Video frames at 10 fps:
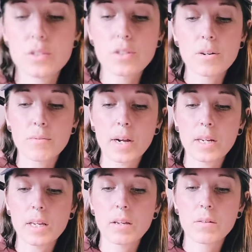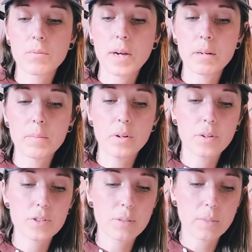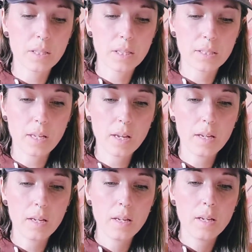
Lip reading: to start writing, or write a book or something like that.